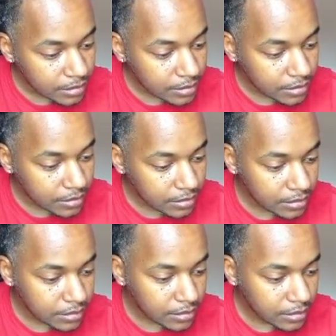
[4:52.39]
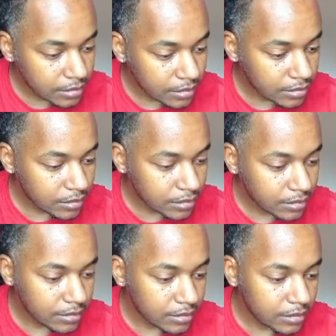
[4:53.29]

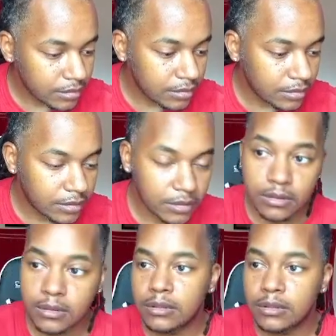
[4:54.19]
No one is speaking in this clip.